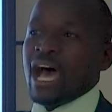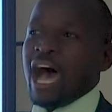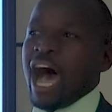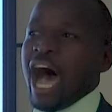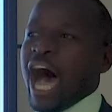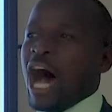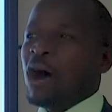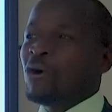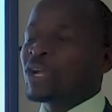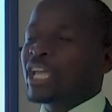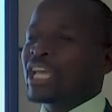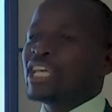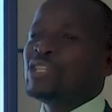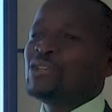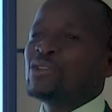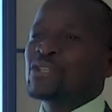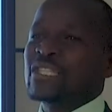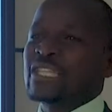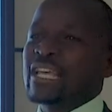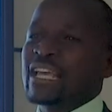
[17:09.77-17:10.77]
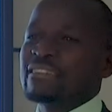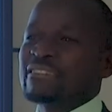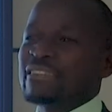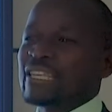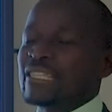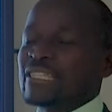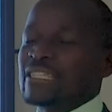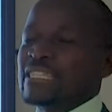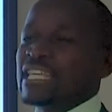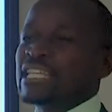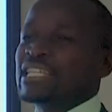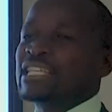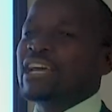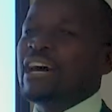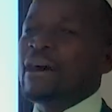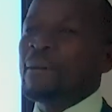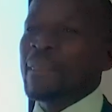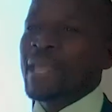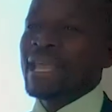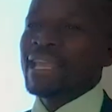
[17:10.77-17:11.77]
How can you say this
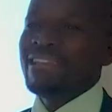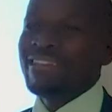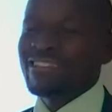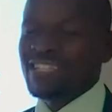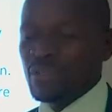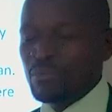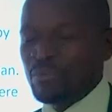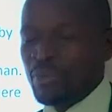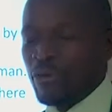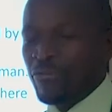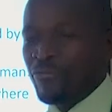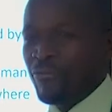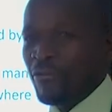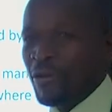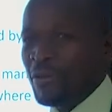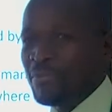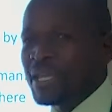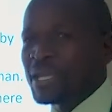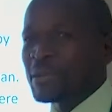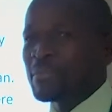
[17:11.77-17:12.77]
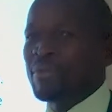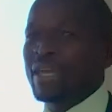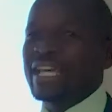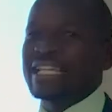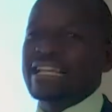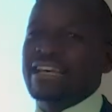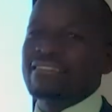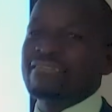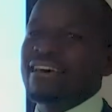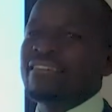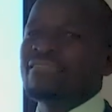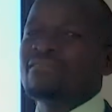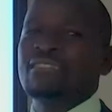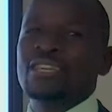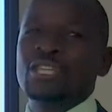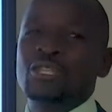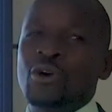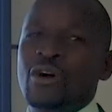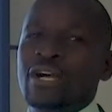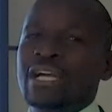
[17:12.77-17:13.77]
teacher is performing better than
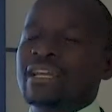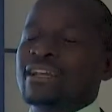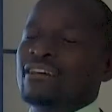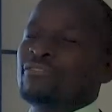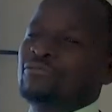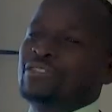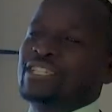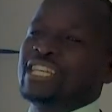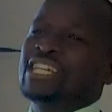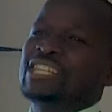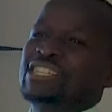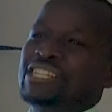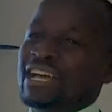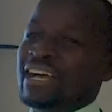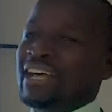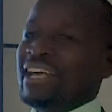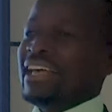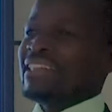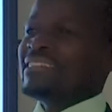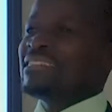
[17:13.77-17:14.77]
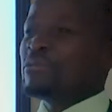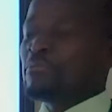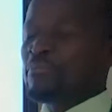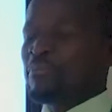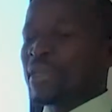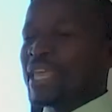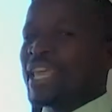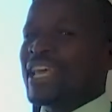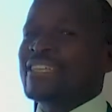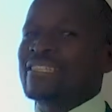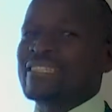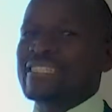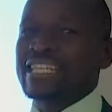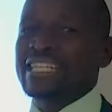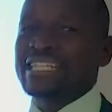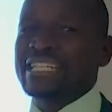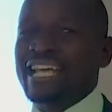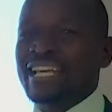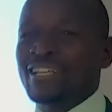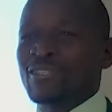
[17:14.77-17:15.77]
the geography teacher? The BS
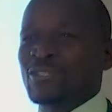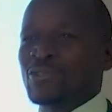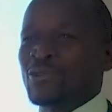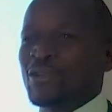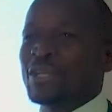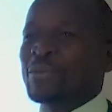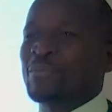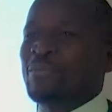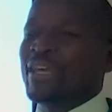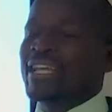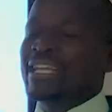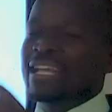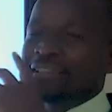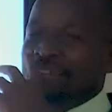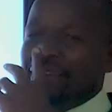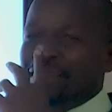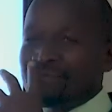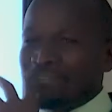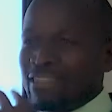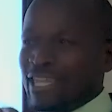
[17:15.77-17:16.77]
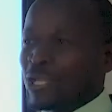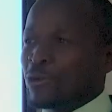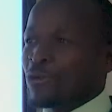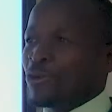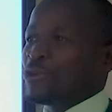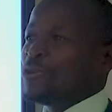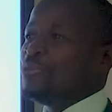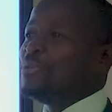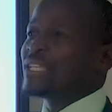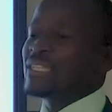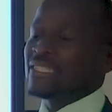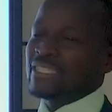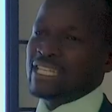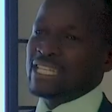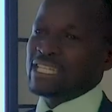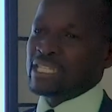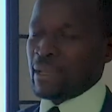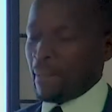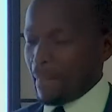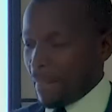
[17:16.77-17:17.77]
teacher is doing better than the economics
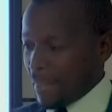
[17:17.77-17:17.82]
teacher.